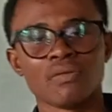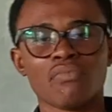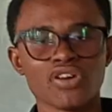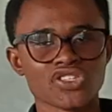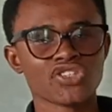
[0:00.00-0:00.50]

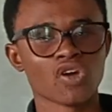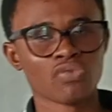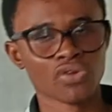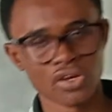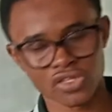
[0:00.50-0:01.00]
buns is your
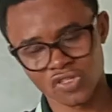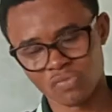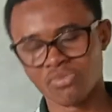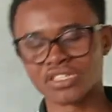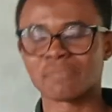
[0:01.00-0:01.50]
product.
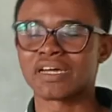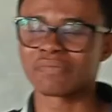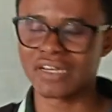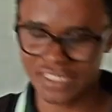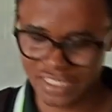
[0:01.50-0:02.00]
But in
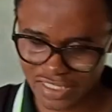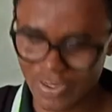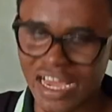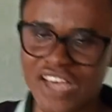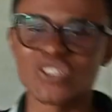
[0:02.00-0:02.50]
mathematics,
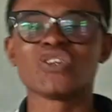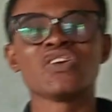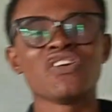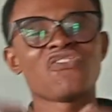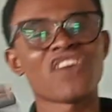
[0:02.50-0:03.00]
when they ask you
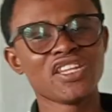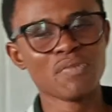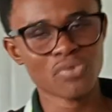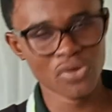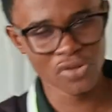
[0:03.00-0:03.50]
find the
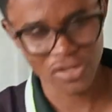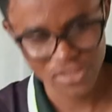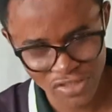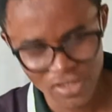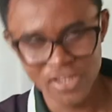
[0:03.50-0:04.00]
product,